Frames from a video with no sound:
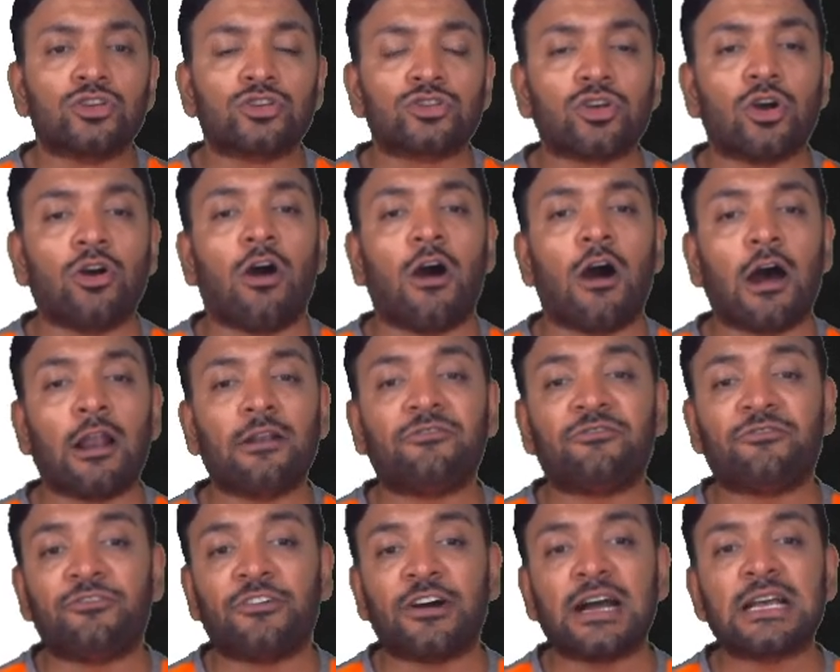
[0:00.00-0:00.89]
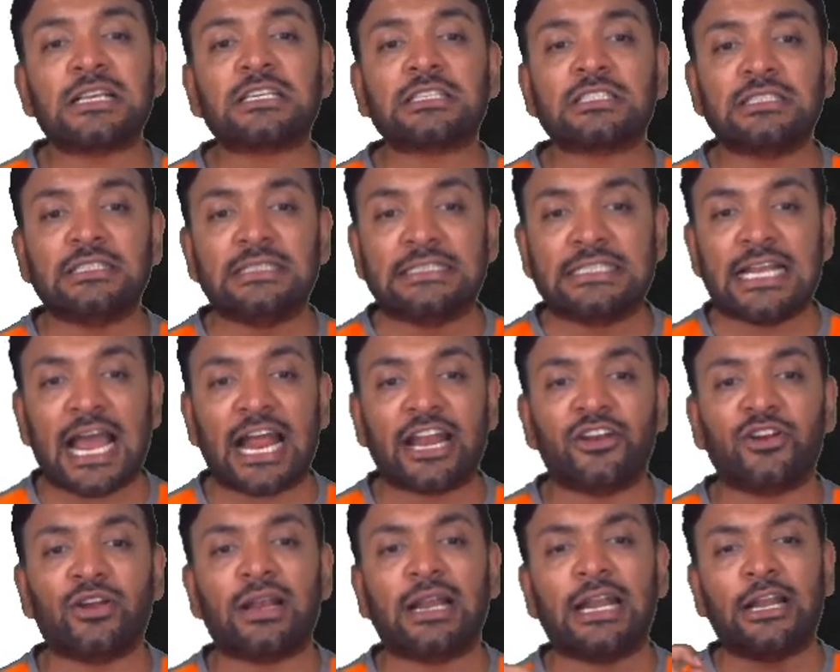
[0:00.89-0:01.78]
So on 1st
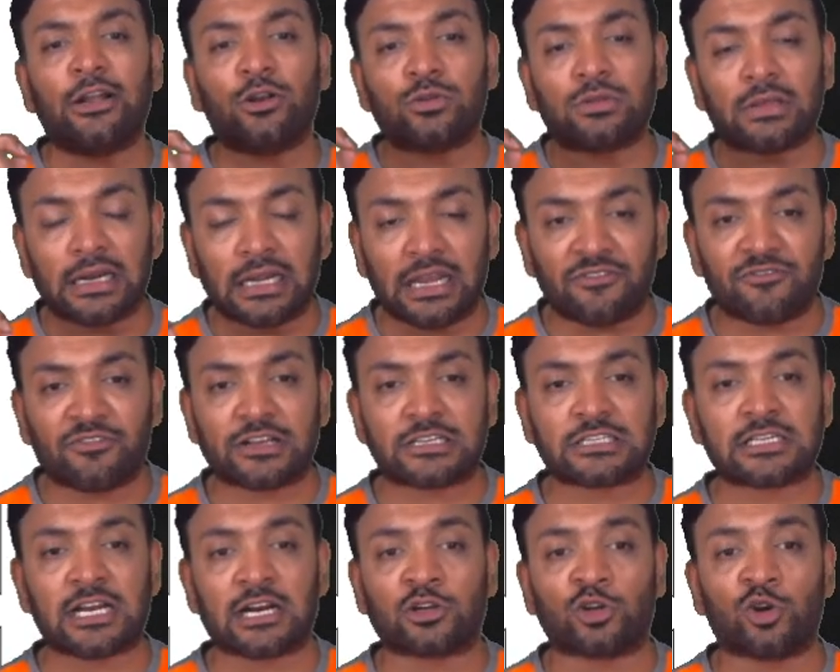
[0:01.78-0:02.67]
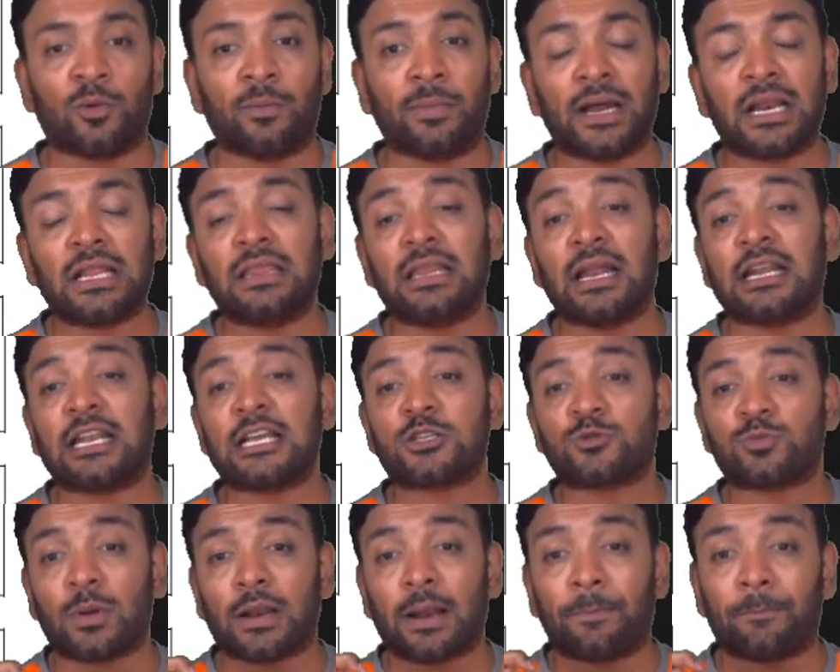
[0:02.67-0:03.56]
January to 31st October, that
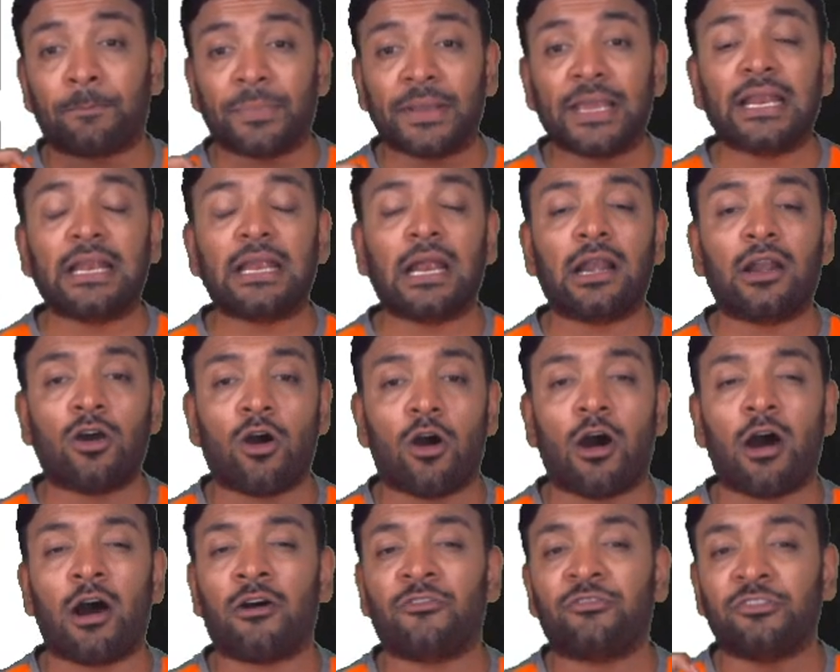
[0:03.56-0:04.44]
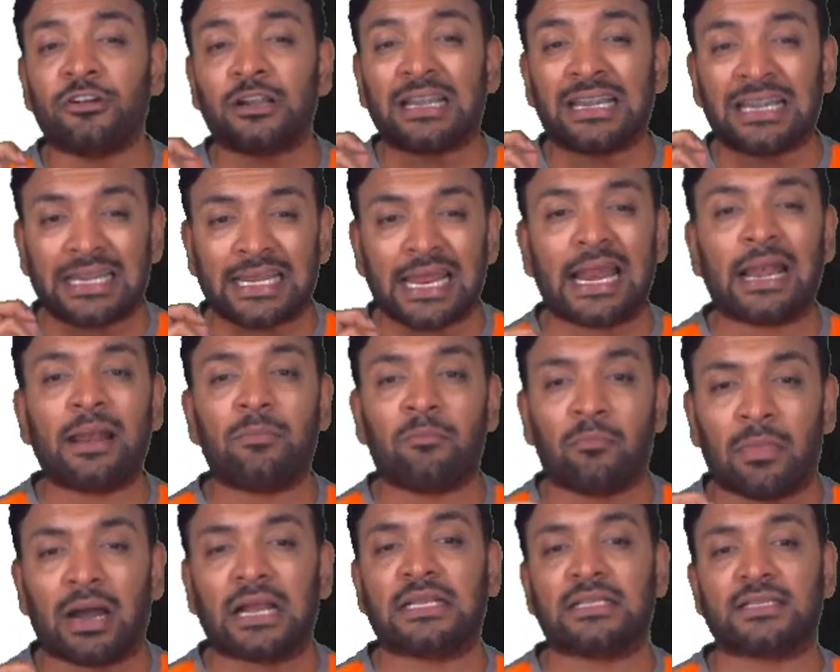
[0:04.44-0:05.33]
is for a period of 10
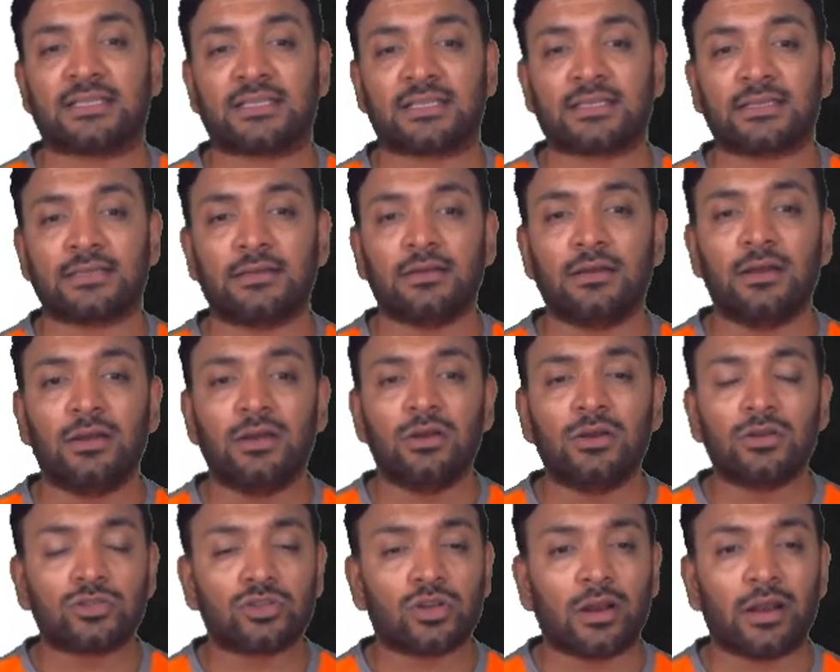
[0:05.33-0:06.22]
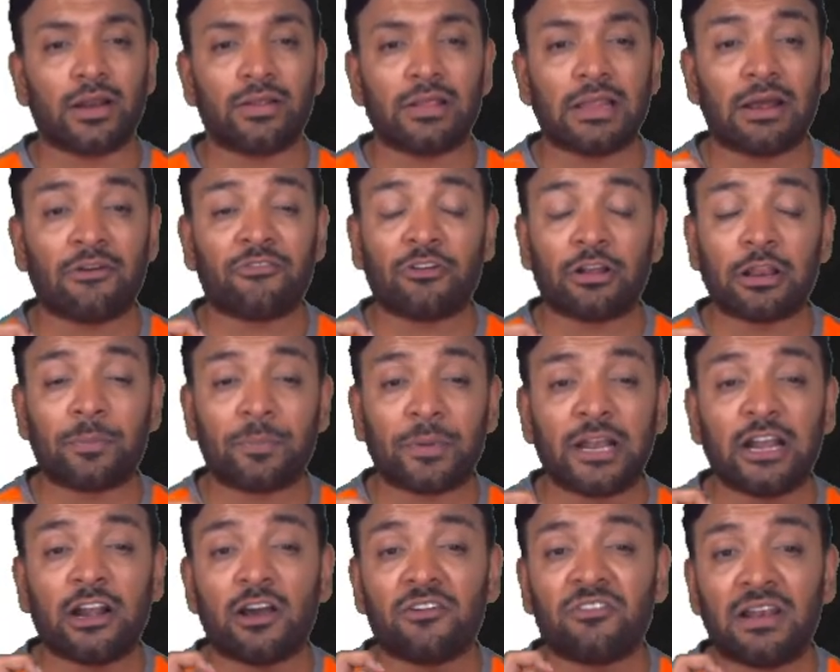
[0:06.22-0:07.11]
months, for a
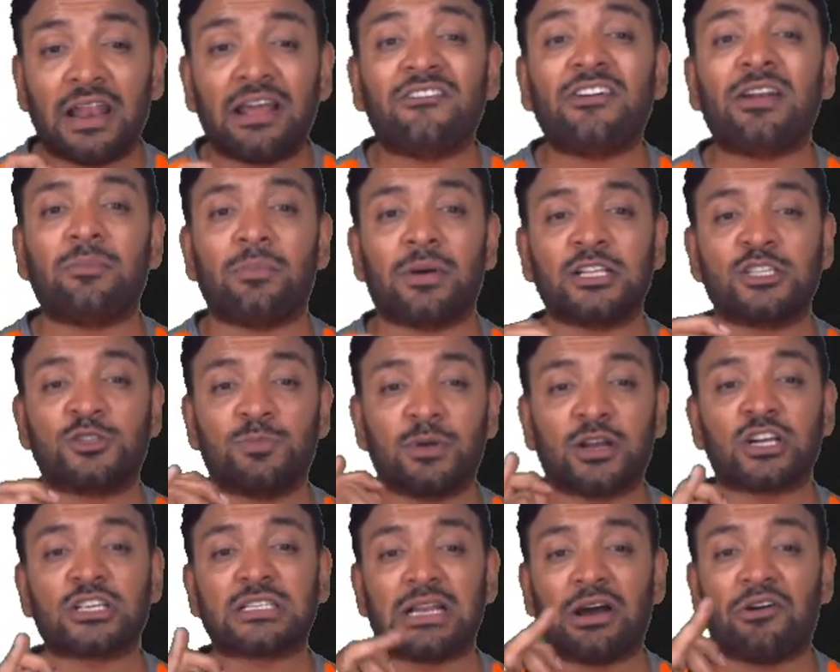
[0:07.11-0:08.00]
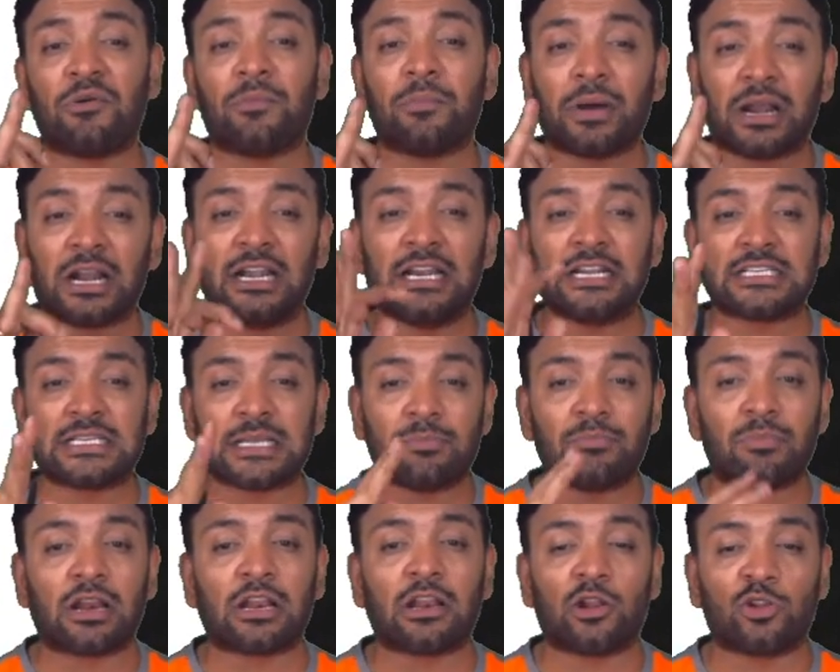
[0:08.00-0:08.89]
period of 11 months, because November and
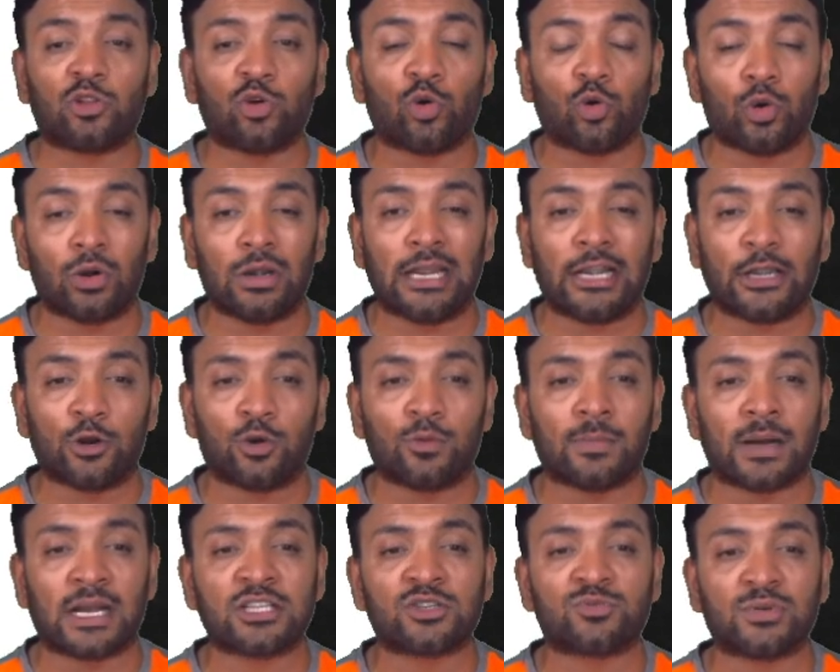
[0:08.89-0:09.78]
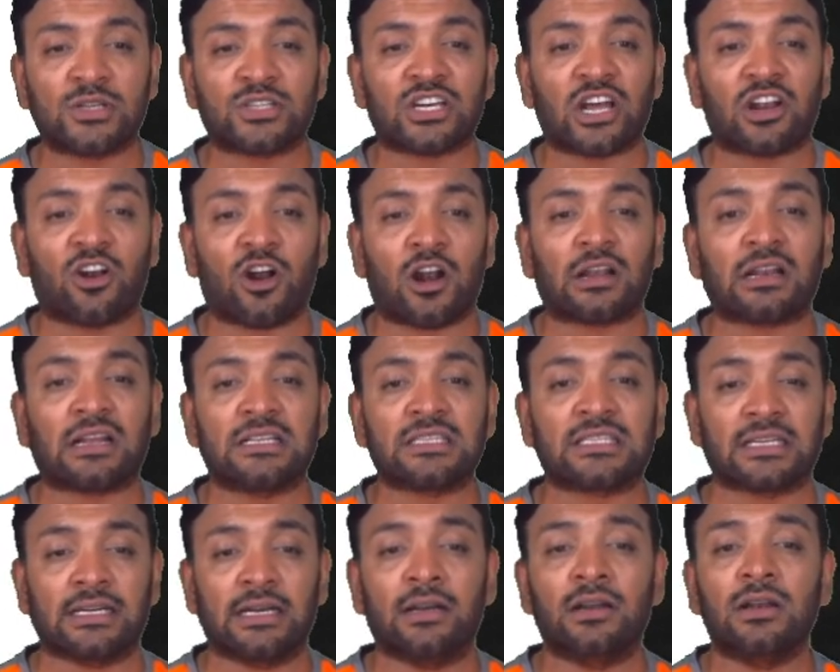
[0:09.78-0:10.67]
December are the only 2 months which are not
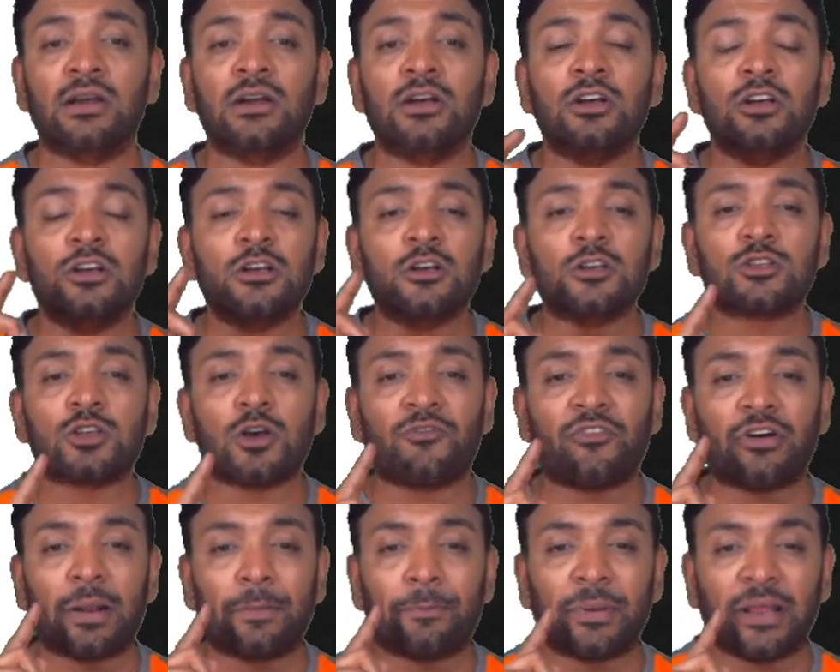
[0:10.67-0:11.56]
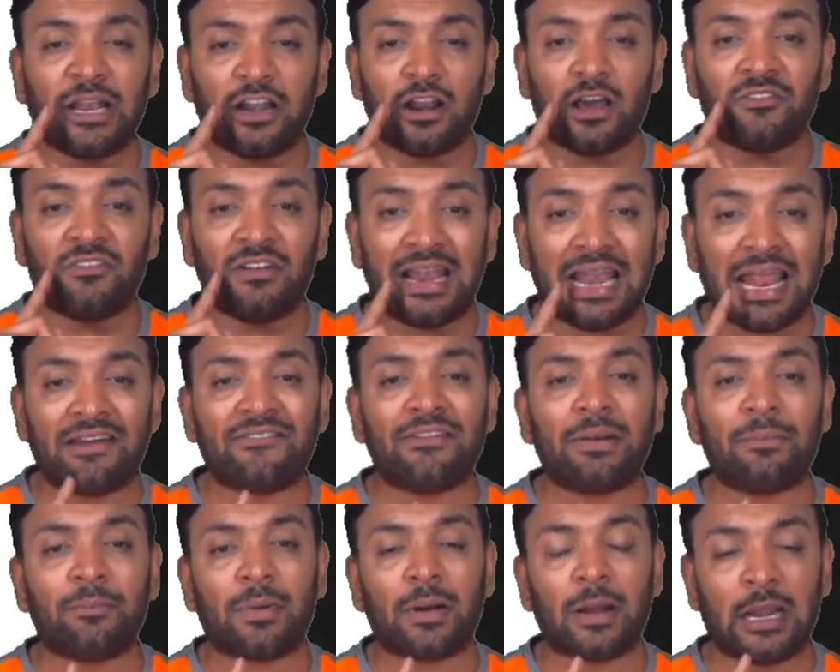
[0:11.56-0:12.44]
considered. So for a period of
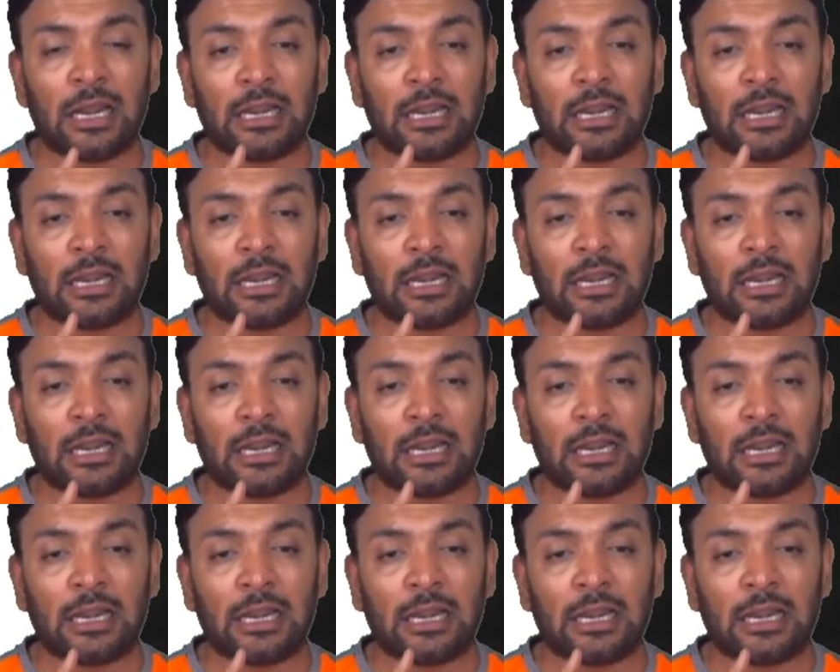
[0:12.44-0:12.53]
10